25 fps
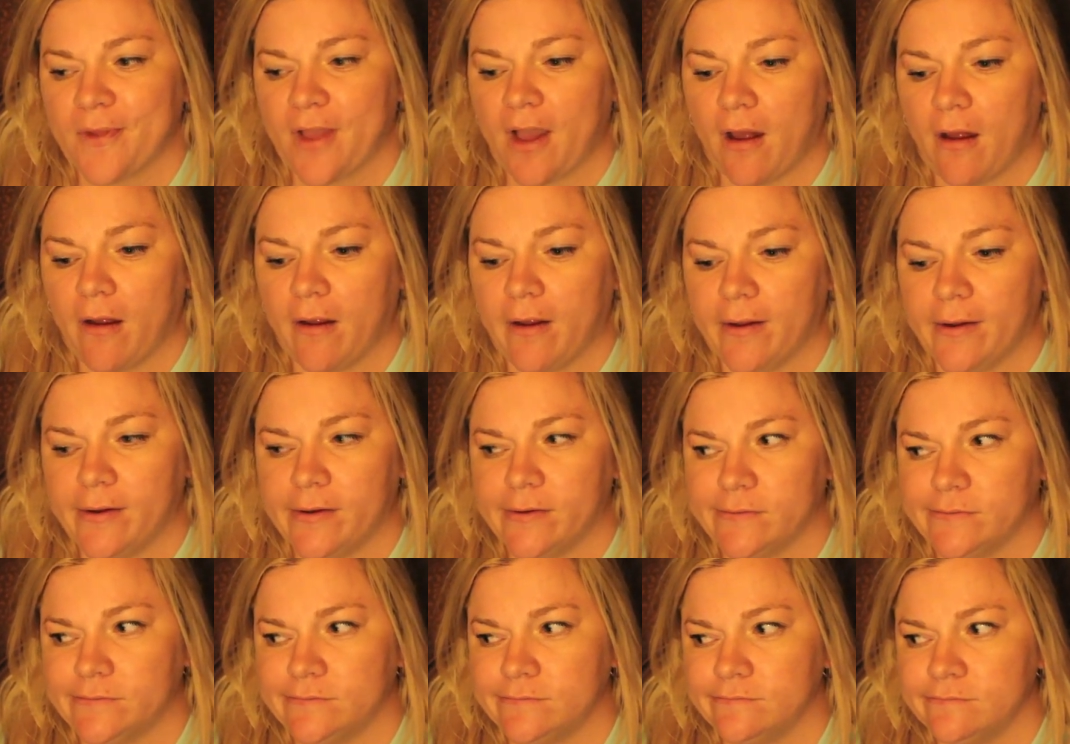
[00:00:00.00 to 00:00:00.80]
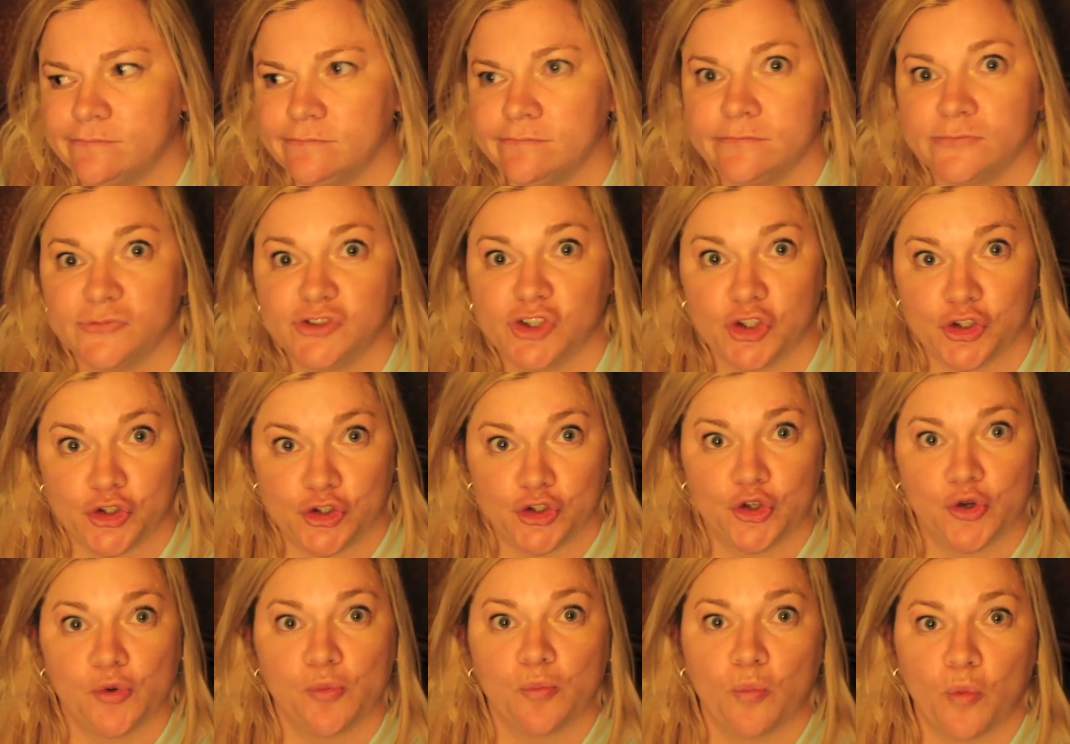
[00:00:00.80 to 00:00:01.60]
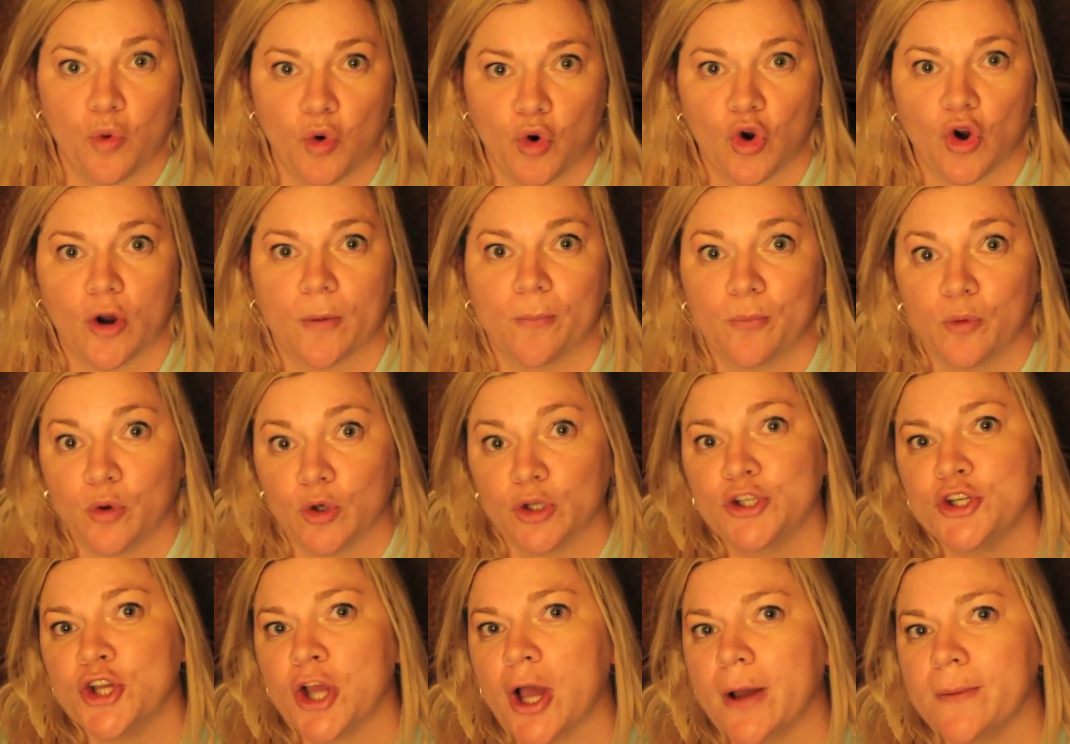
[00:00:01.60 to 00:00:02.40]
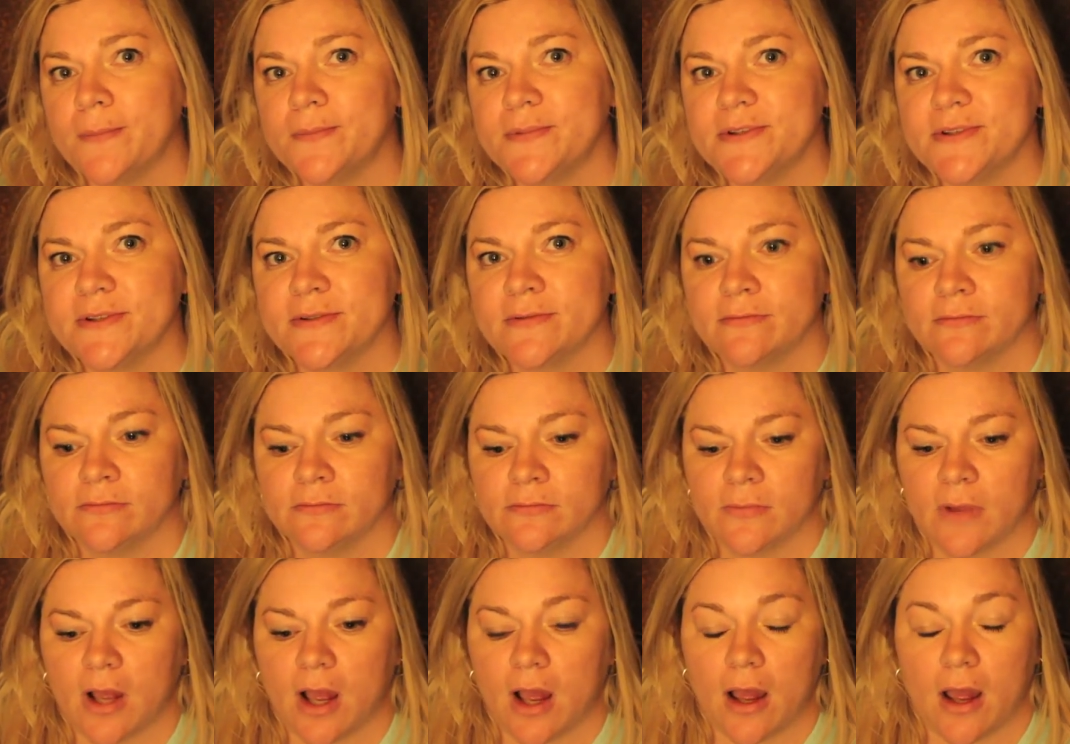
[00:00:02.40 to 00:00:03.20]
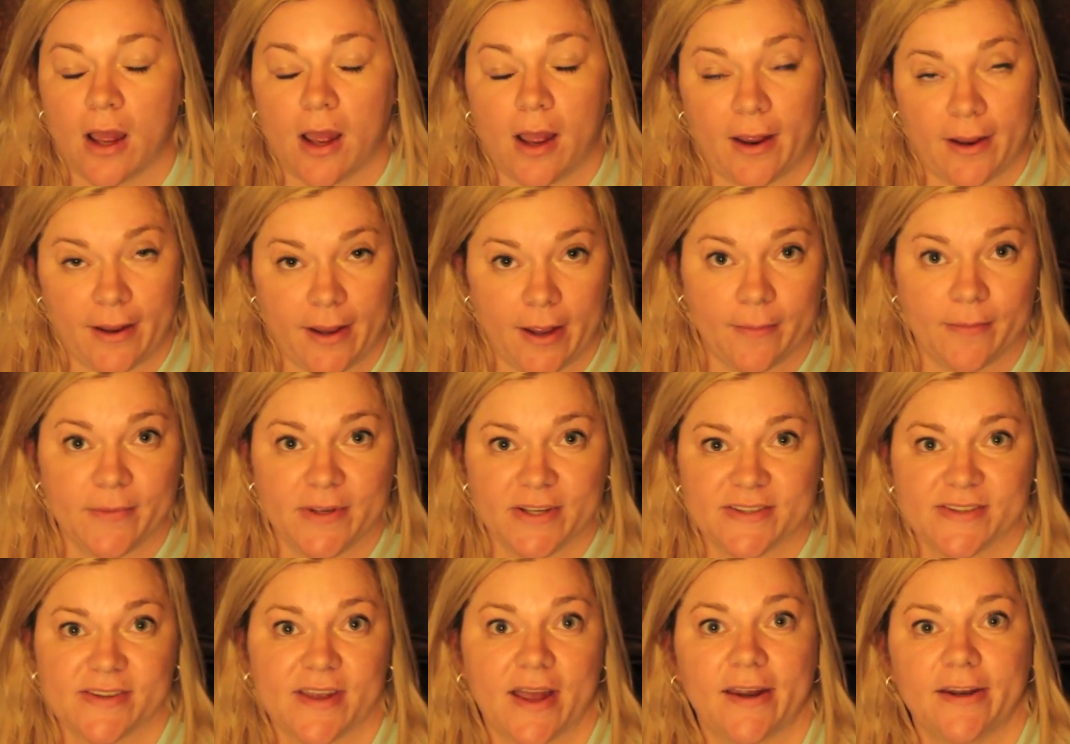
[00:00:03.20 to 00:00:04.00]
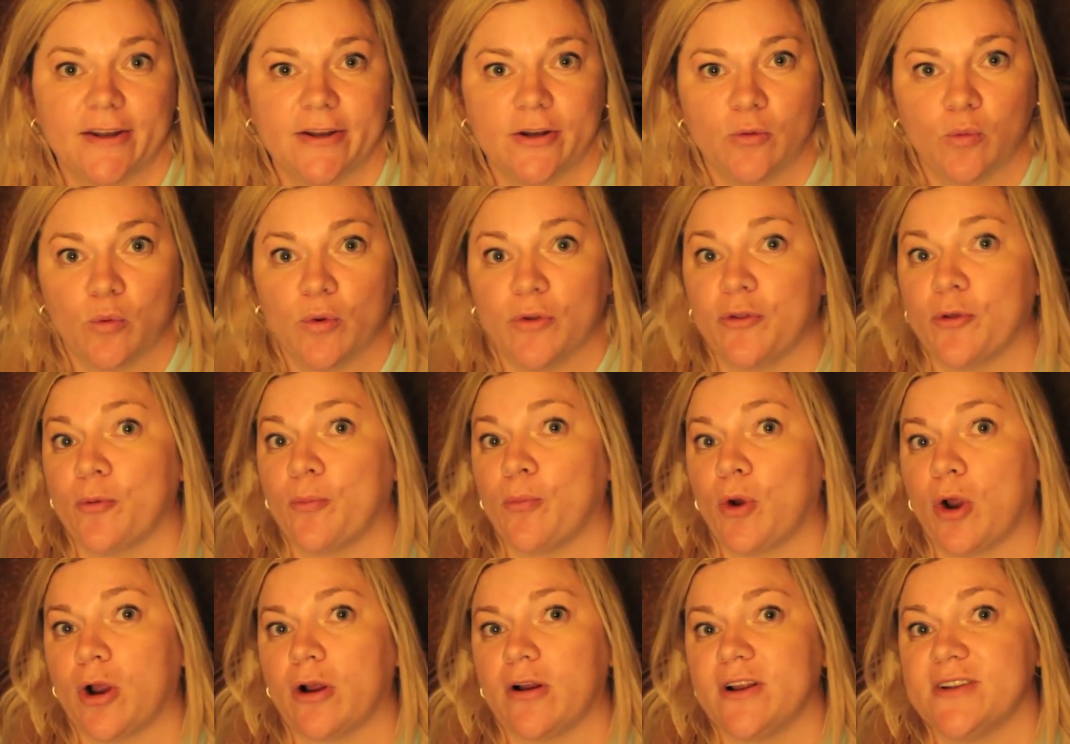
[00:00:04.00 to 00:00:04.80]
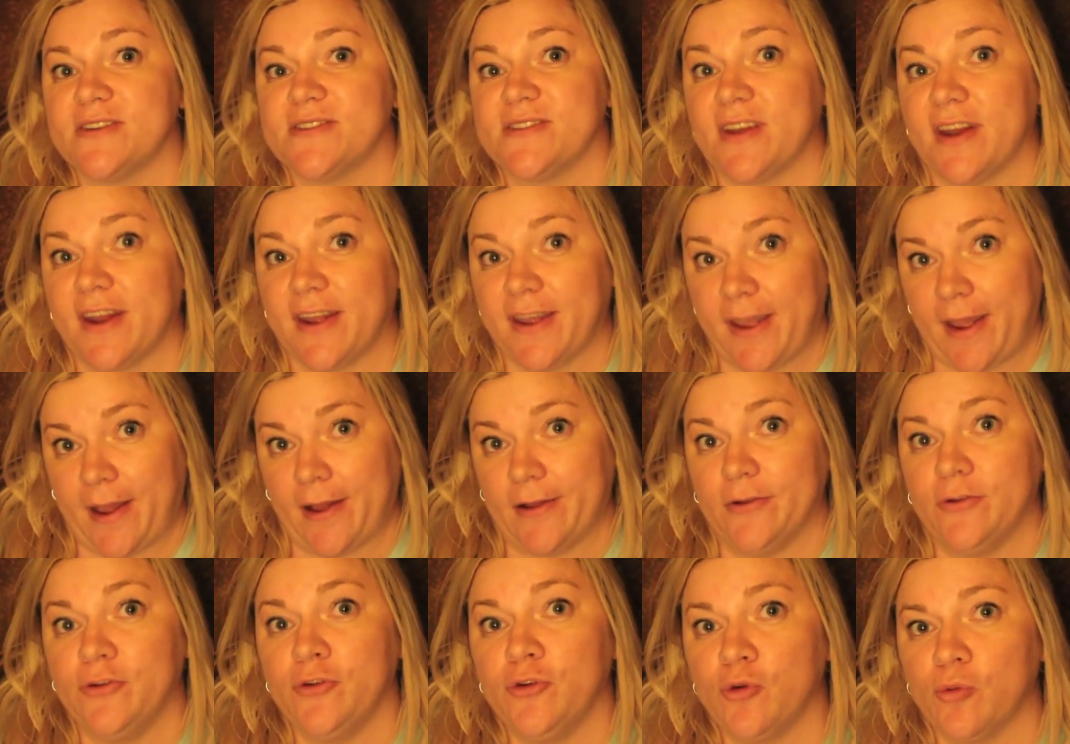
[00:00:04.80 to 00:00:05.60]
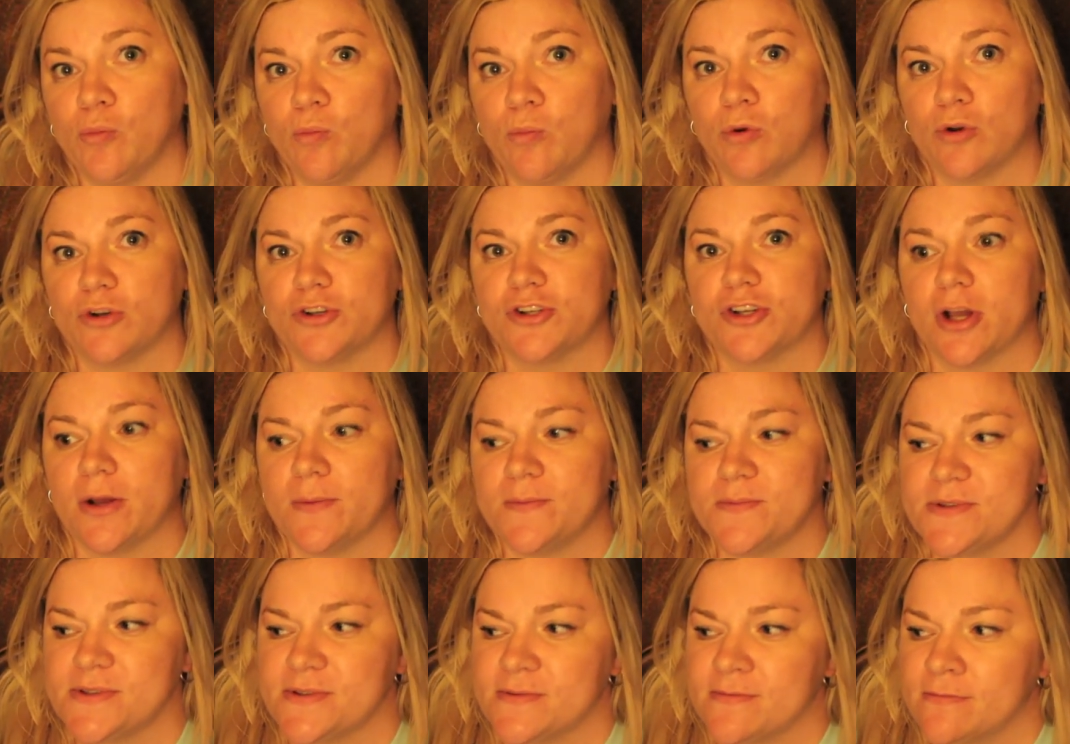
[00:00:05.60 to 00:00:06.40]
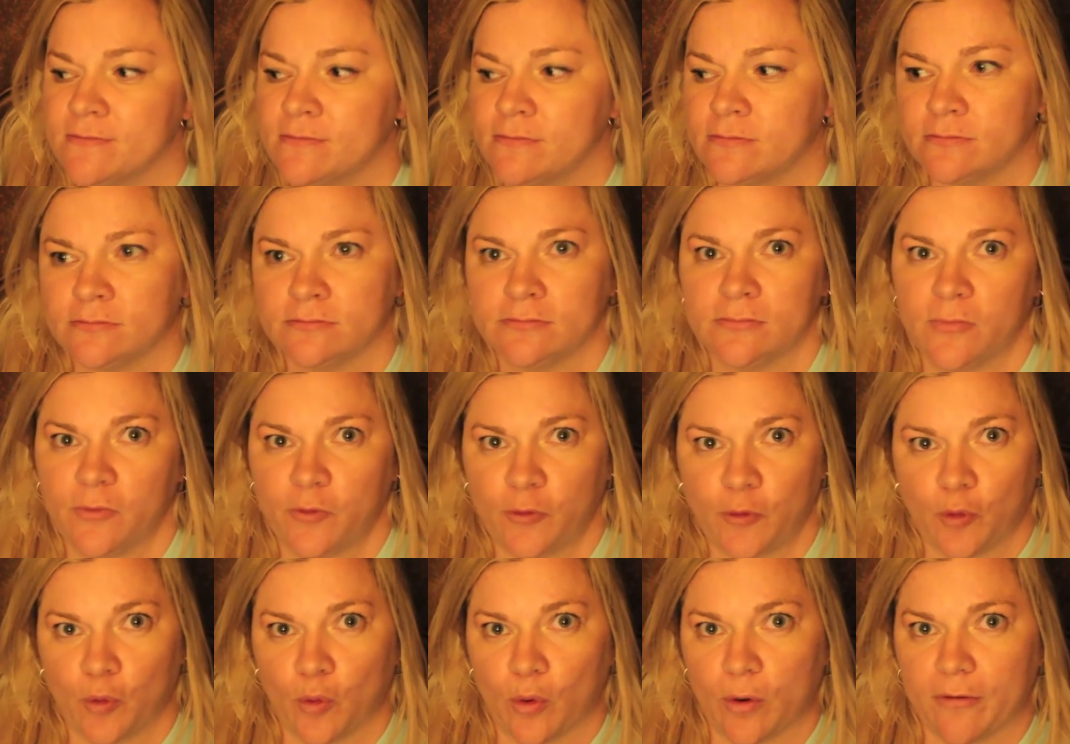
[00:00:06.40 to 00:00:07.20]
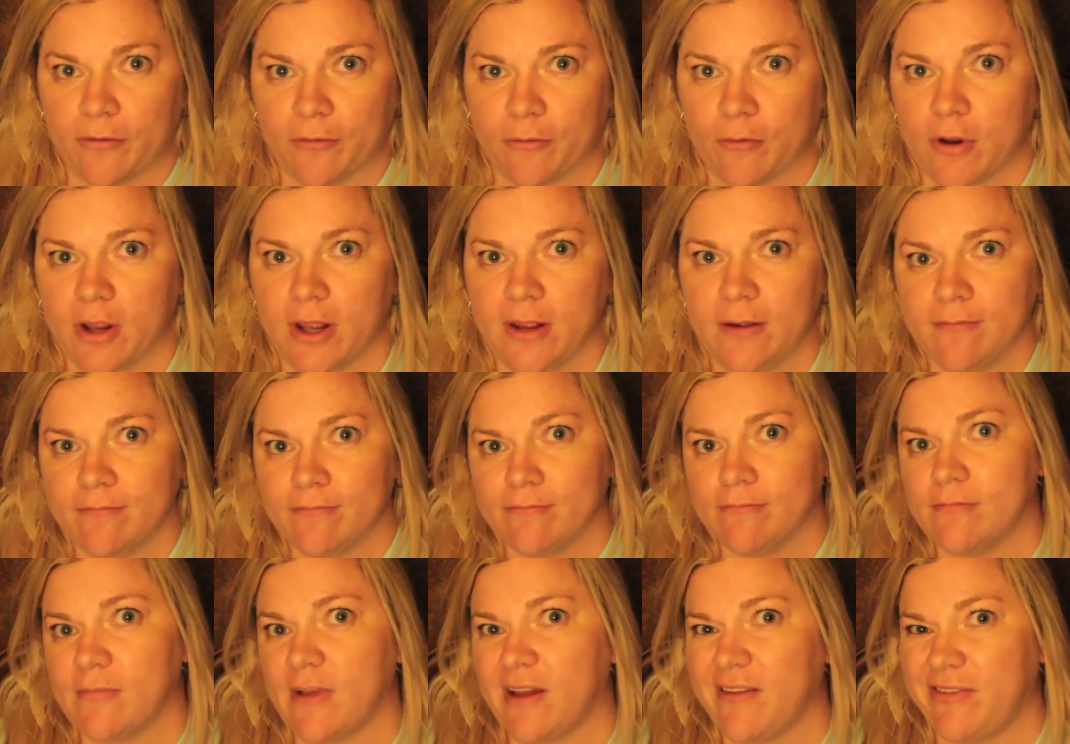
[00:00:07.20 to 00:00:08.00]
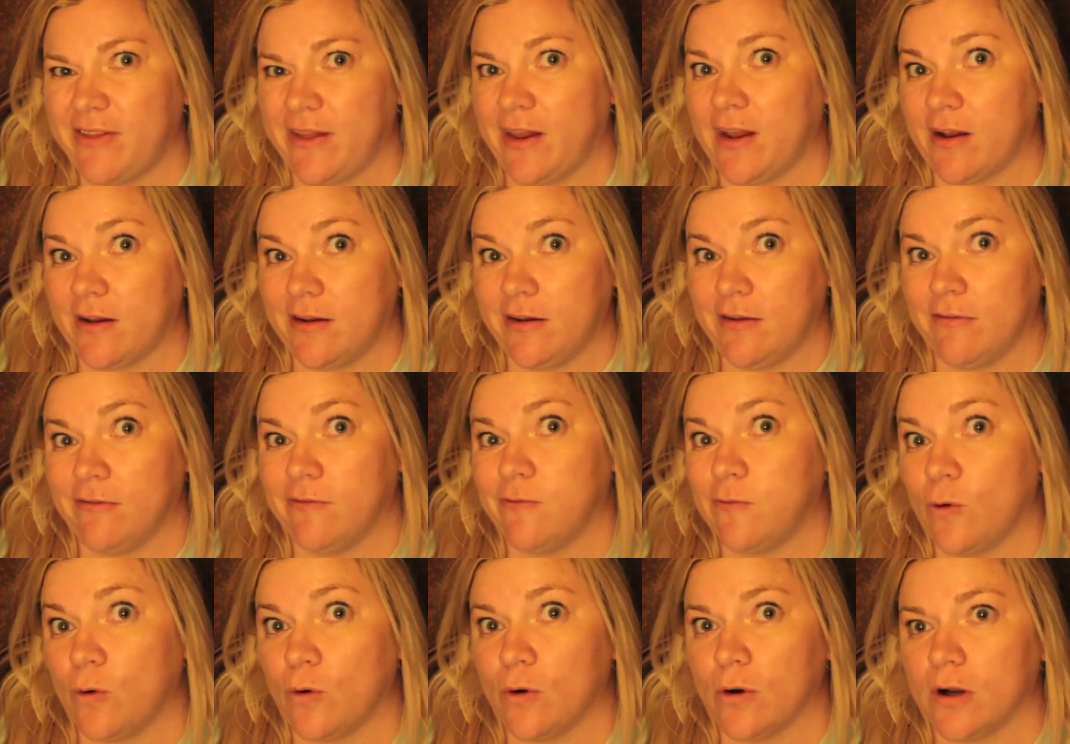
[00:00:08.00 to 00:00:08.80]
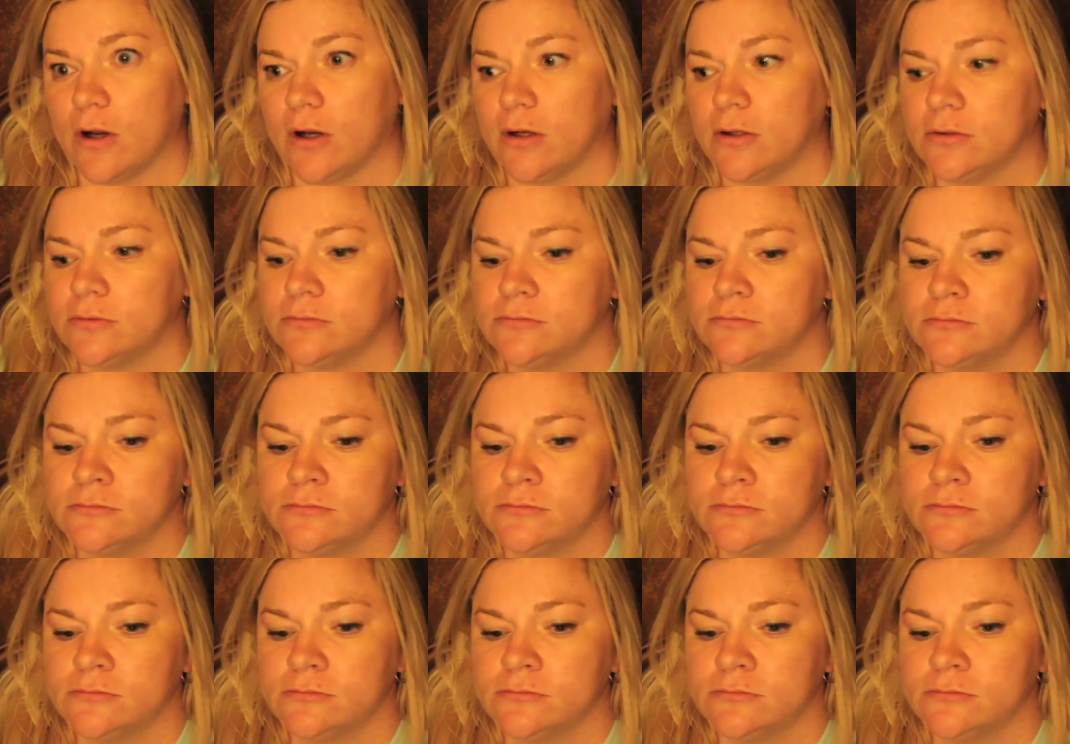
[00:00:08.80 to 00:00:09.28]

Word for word: Could do more push-ups. I am excited with the progress that I can do push-ups, 2 or 3. I think I did 4.